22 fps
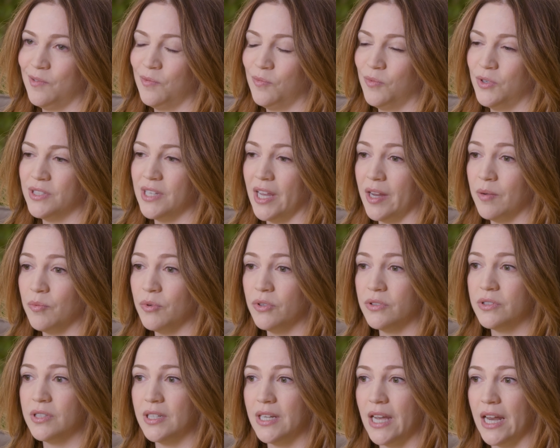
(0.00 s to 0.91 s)
was able
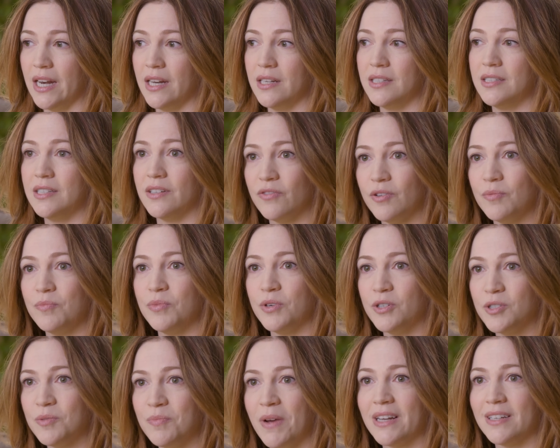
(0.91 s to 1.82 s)
to get a different
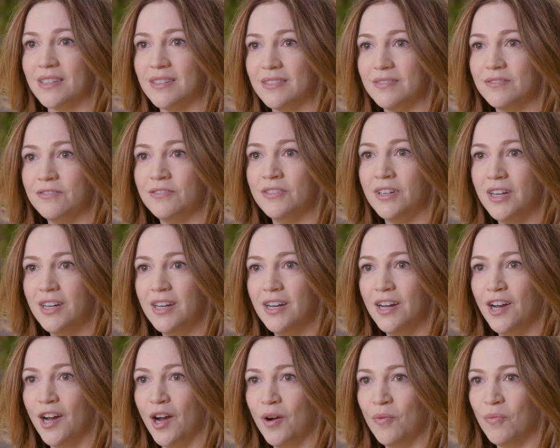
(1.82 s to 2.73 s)
perspective
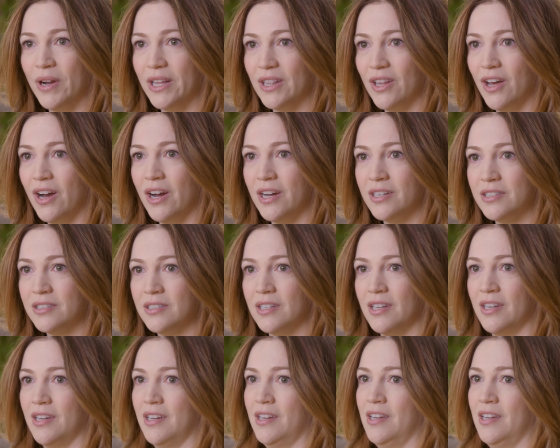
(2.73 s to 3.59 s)
on weight loss,